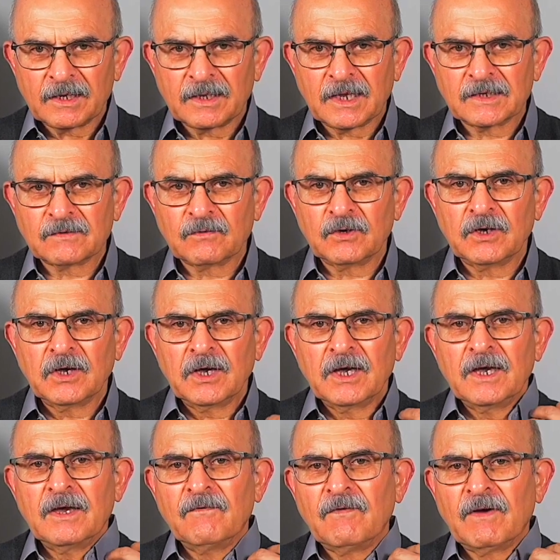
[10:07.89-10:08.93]
That's why
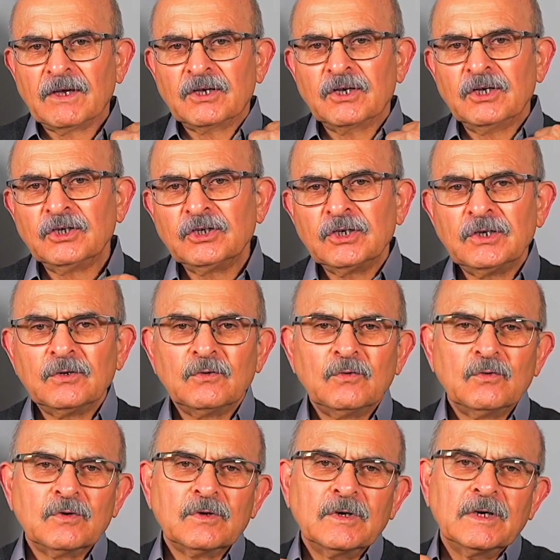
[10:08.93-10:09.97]
the vacation
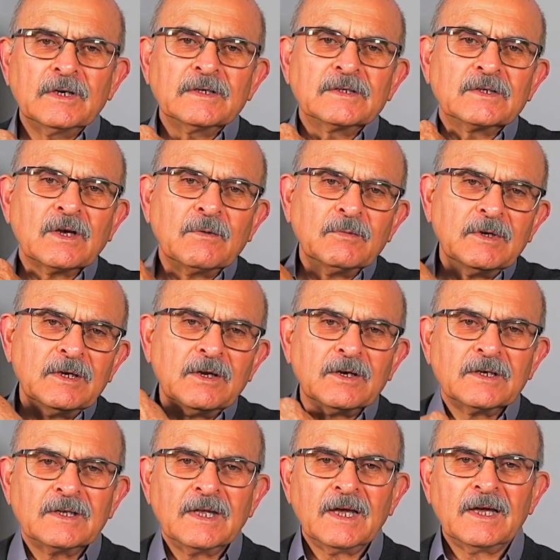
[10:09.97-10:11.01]
or something
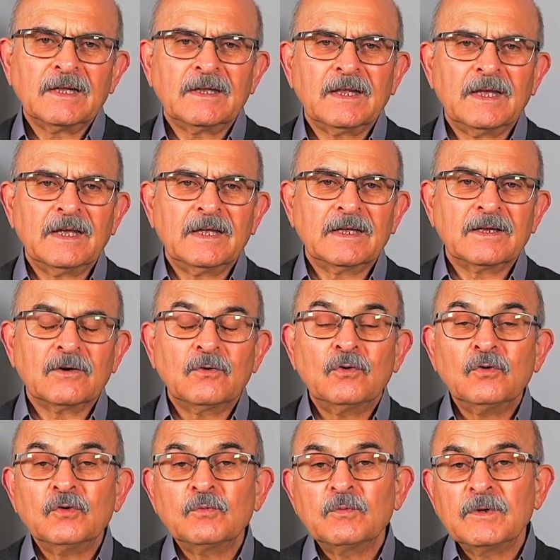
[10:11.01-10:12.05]
like that
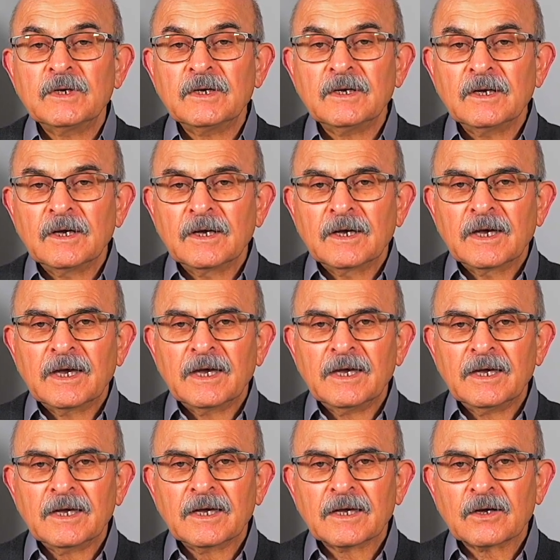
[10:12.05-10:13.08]
could be
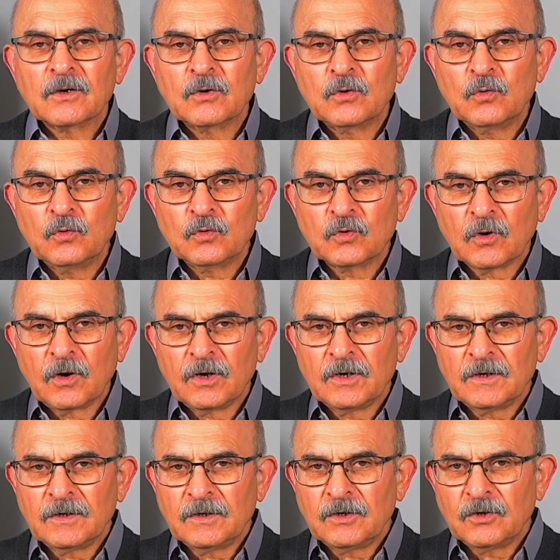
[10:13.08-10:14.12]
a good
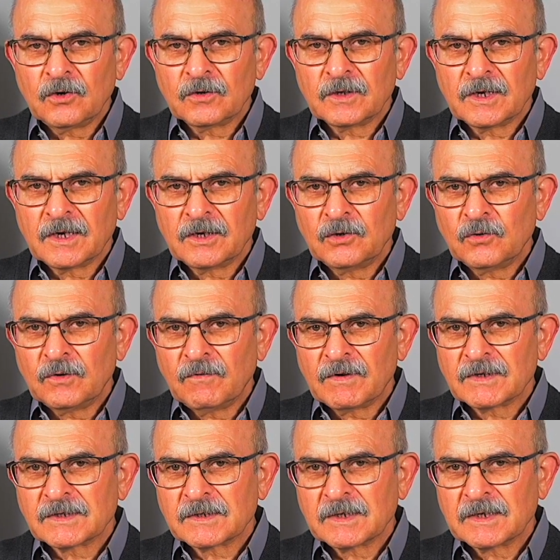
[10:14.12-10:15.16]
idea. The
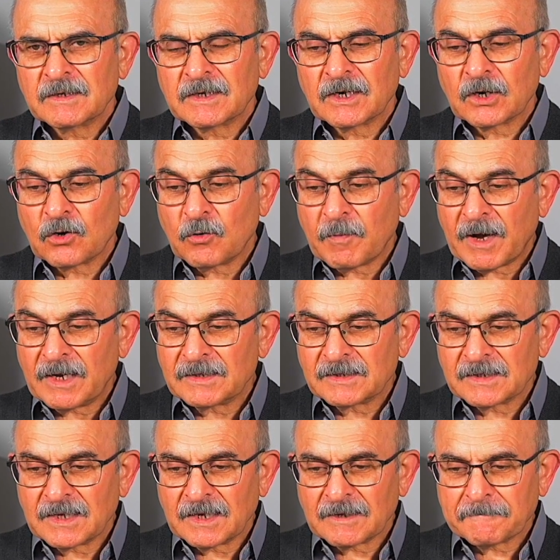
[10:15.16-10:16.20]
universe
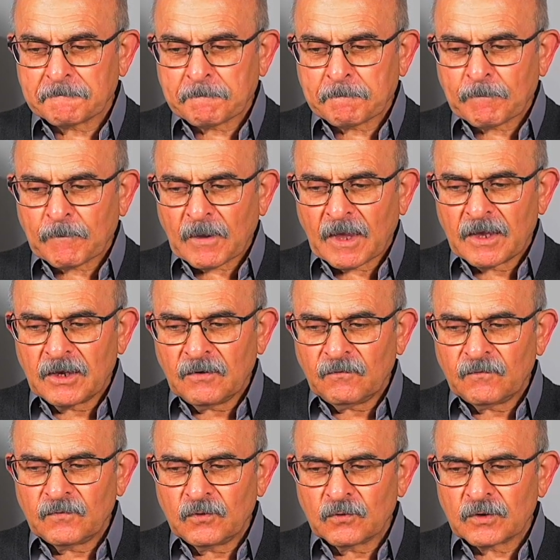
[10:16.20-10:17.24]
recommends that
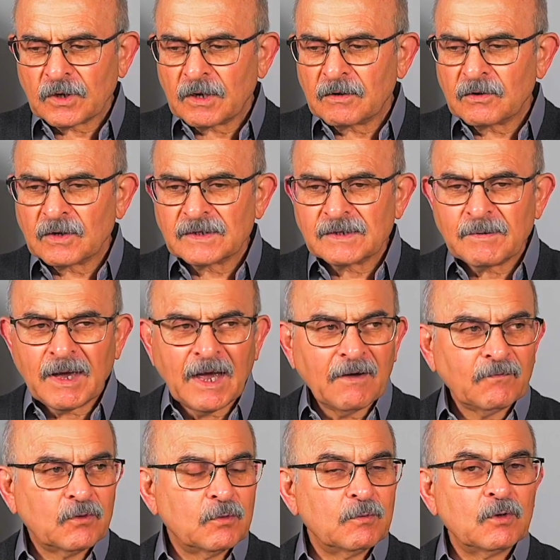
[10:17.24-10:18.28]
if you can, doesn't
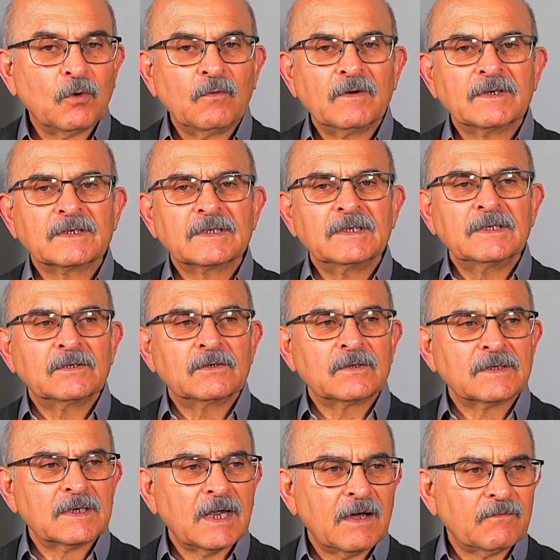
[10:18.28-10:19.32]
have to be overseas,
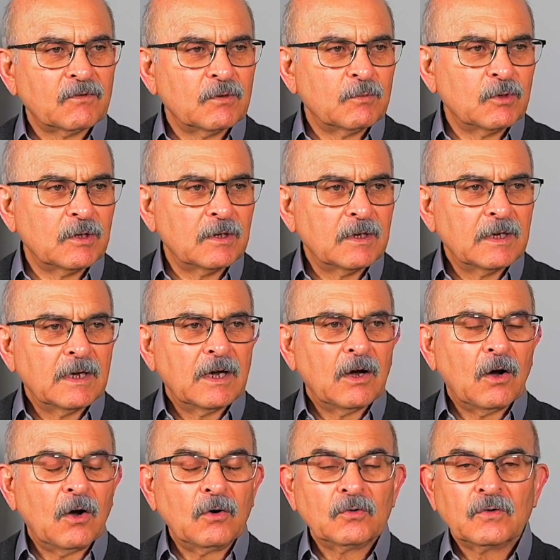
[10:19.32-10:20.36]
doesn't have to be
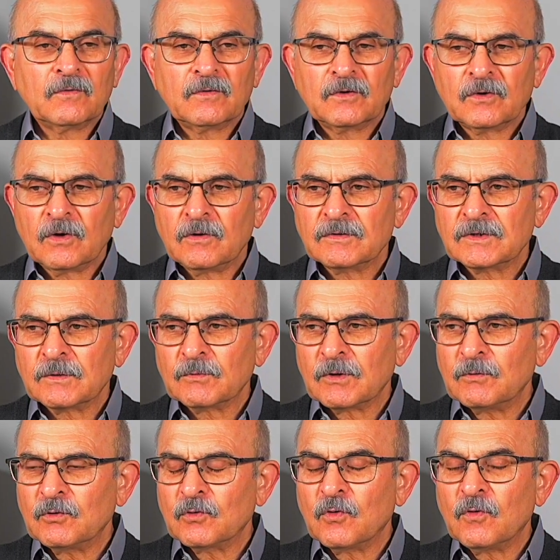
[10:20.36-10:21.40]
out of the town.
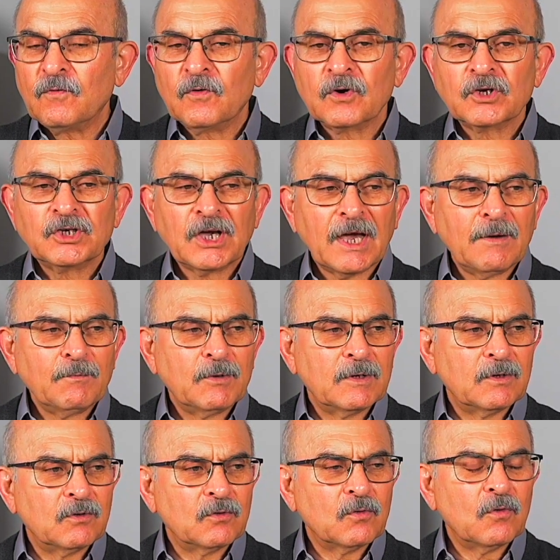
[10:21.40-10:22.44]
Sometimes you go for a
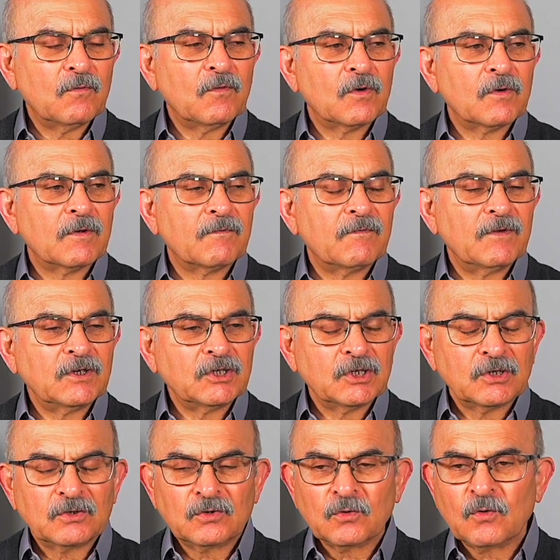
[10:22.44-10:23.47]
camping, you go for a
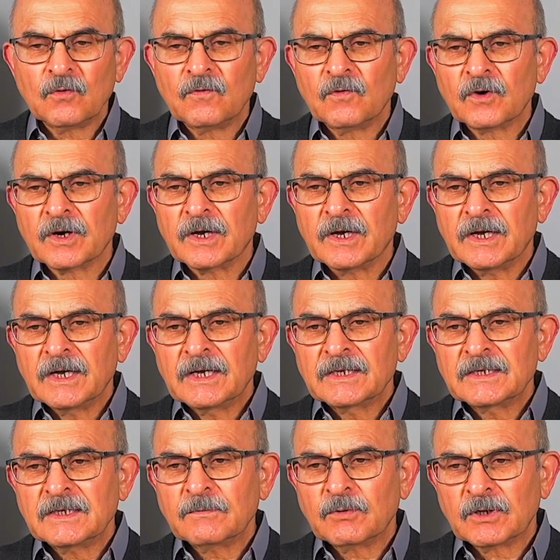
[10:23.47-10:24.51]
fishing, you go for a
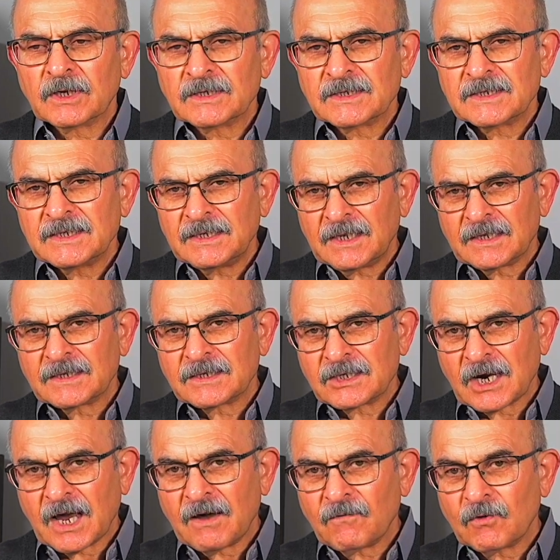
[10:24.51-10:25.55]
thing. But I see that
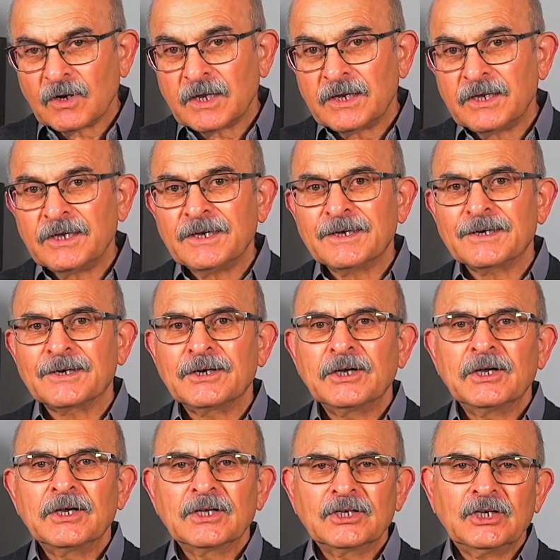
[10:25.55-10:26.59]
travel here
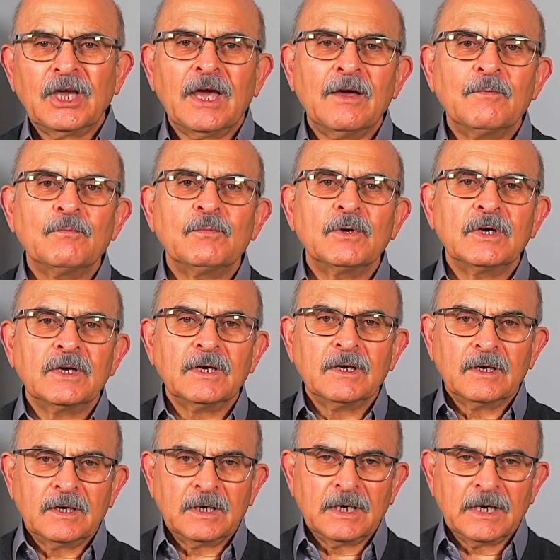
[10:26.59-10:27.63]
can be
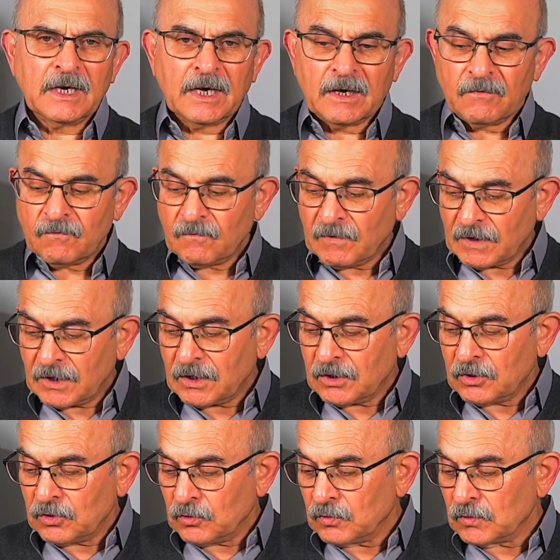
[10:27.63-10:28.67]
very
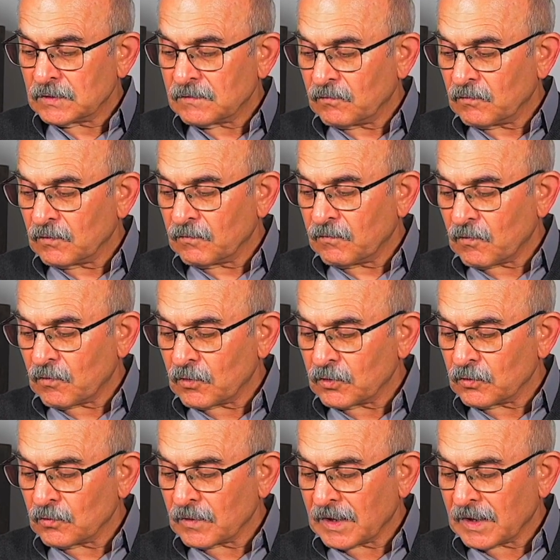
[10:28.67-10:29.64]
useful for you.